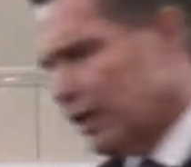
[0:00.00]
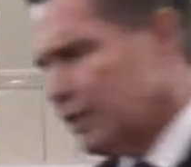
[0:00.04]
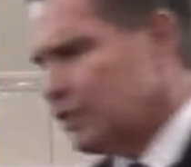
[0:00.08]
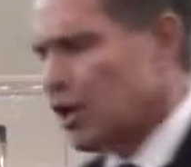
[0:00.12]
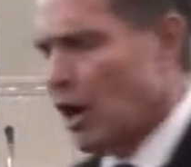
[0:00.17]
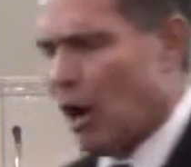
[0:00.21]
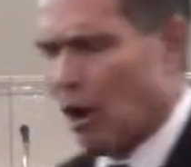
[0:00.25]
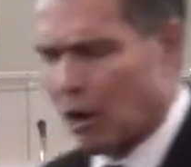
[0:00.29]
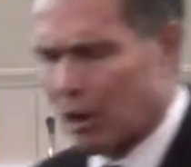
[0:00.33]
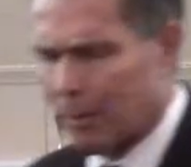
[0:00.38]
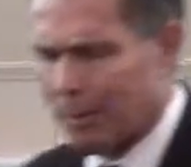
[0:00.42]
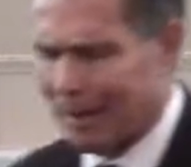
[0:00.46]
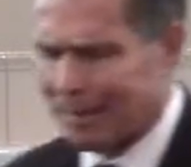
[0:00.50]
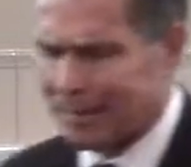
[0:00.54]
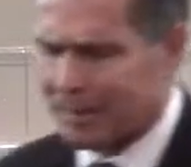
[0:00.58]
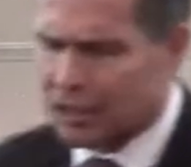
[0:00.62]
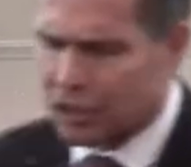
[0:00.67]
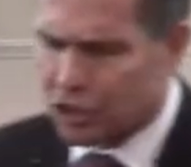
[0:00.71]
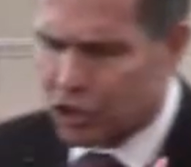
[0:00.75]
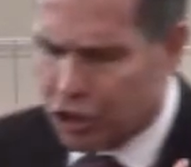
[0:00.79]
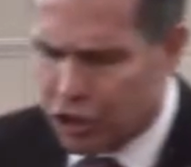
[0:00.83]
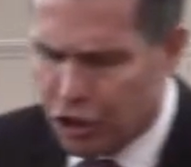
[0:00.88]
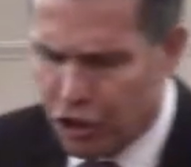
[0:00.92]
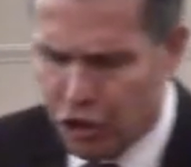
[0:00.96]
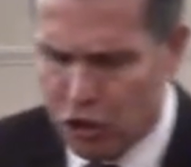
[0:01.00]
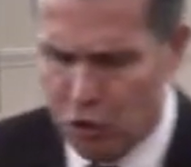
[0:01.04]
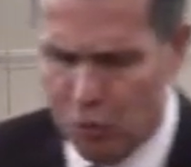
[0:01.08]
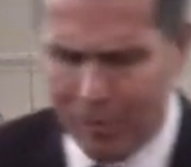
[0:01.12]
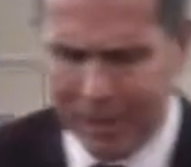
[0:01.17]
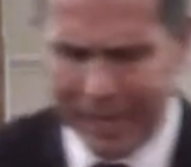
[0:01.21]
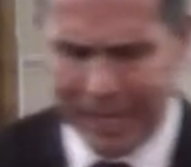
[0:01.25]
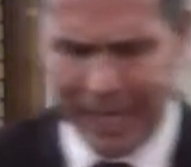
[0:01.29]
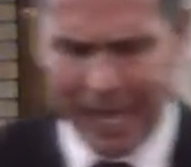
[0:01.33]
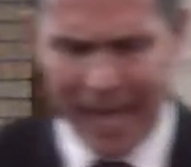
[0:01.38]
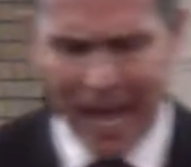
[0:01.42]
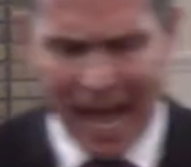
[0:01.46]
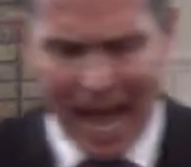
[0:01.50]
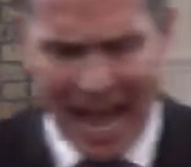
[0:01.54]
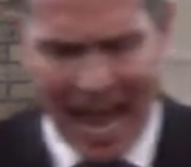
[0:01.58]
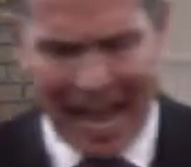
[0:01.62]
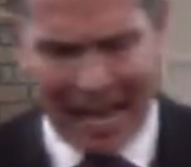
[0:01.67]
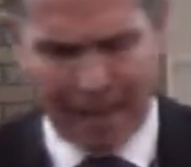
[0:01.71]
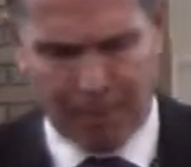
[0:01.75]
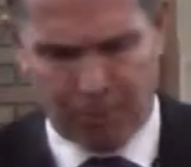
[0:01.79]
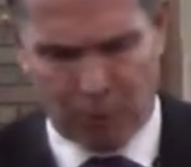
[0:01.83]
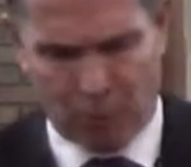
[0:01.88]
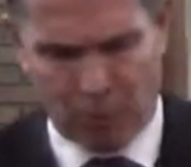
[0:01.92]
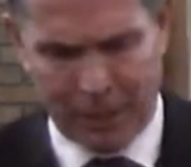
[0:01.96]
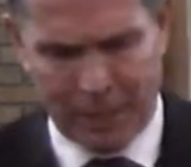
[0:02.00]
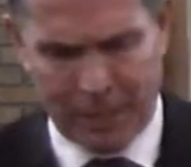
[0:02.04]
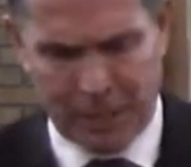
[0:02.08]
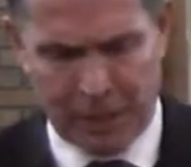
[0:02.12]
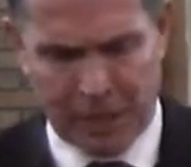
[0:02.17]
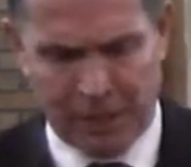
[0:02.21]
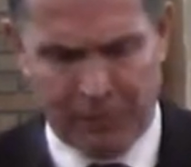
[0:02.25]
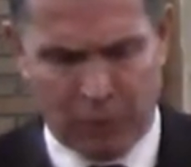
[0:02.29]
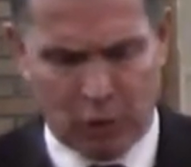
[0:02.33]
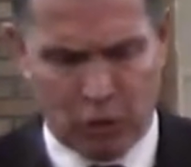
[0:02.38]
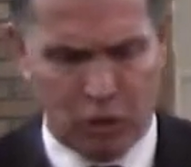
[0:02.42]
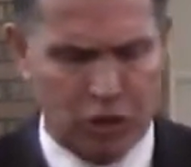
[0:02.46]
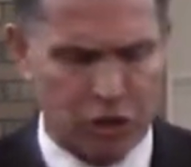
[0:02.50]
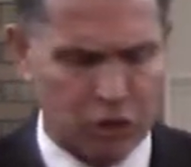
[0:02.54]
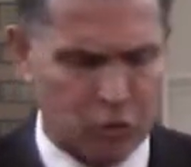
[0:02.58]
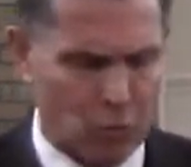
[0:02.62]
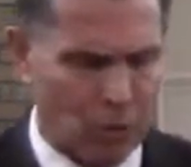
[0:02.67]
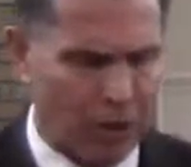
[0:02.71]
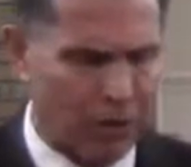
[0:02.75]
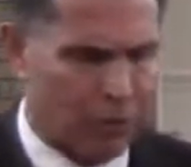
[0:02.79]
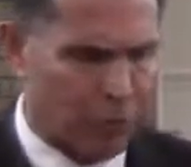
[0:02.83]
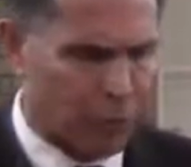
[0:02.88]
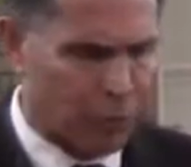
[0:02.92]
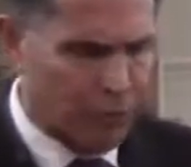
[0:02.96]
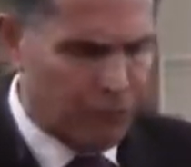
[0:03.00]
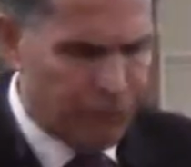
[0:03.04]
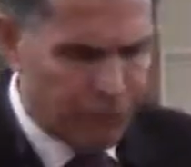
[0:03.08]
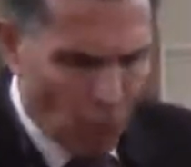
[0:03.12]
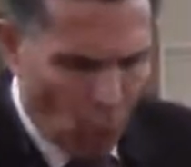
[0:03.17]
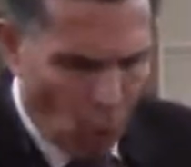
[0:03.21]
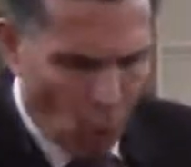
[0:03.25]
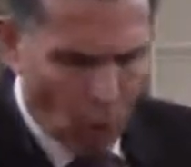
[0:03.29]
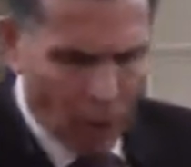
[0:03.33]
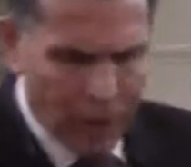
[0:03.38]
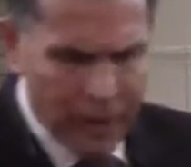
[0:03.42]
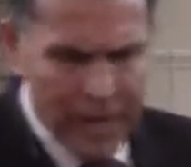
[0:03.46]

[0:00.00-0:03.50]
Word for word: talk about this human high priest in verses 1 through 4.